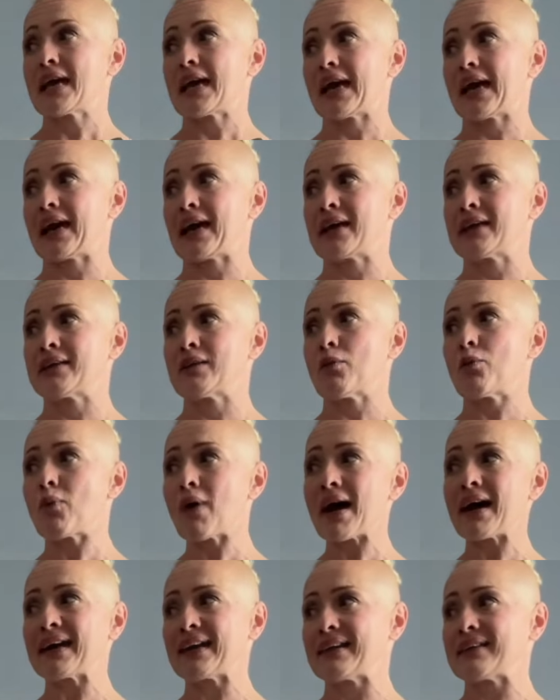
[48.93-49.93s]
And
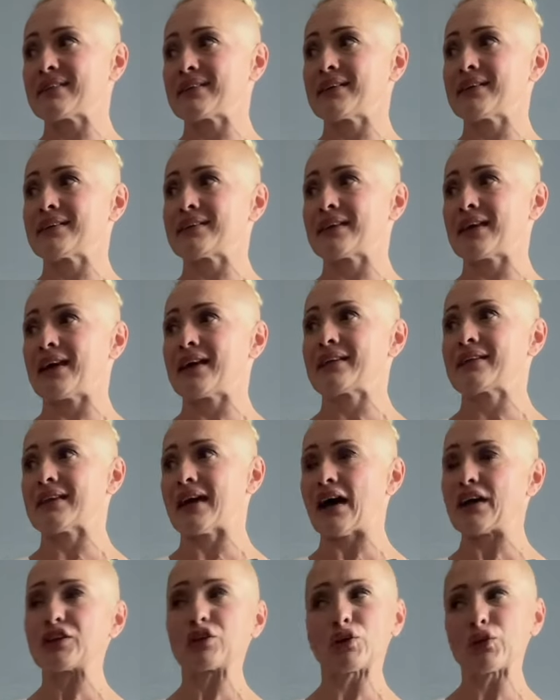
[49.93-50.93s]
why is it that
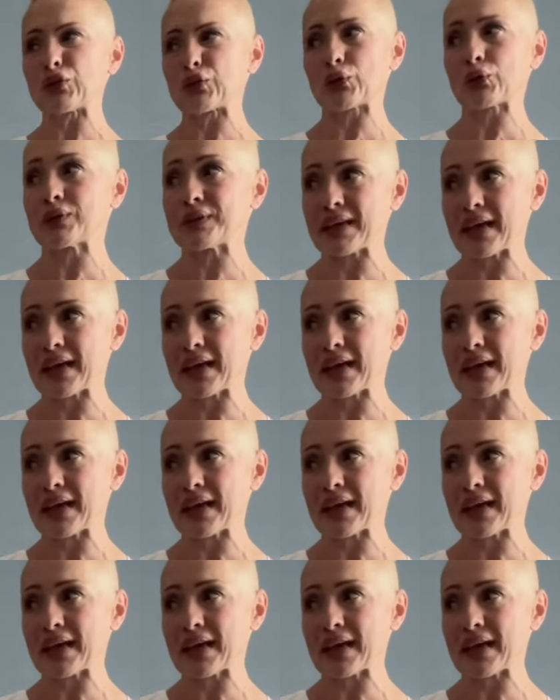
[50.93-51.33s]
I don't do